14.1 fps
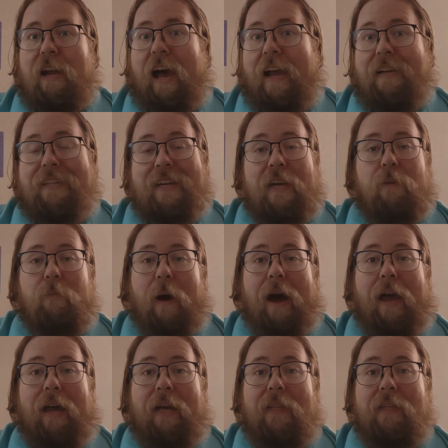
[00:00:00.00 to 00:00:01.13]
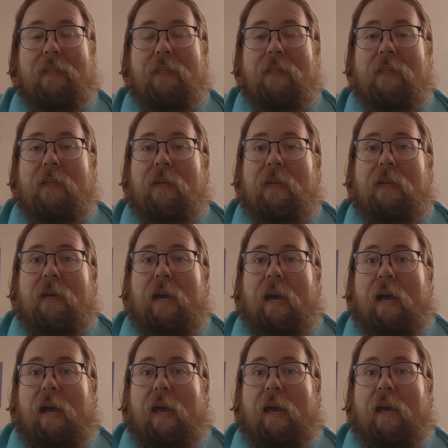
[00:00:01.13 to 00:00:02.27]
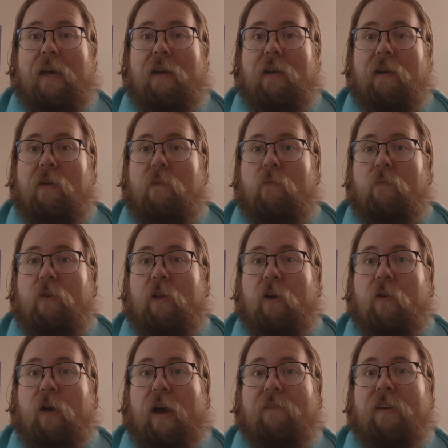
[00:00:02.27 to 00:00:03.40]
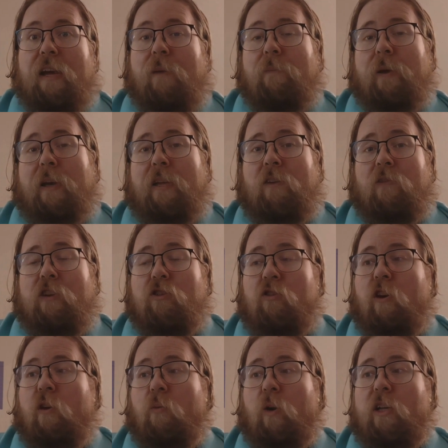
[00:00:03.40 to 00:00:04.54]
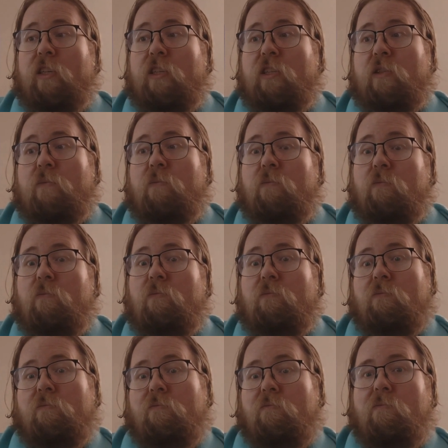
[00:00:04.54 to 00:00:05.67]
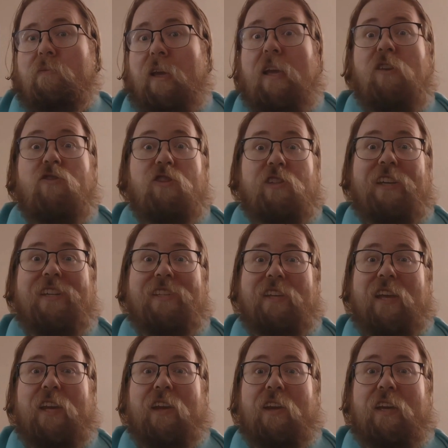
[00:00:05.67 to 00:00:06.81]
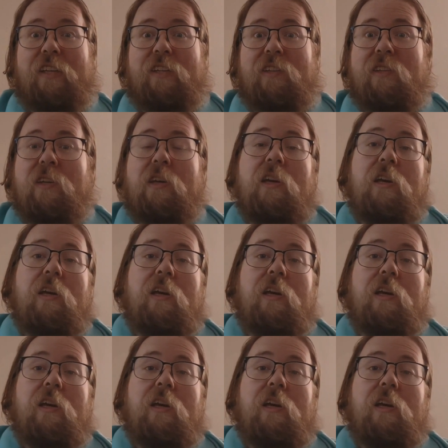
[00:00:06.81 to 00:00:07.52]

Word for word: I did buy it. And, you know, having not played the original, it was interesting to say the least.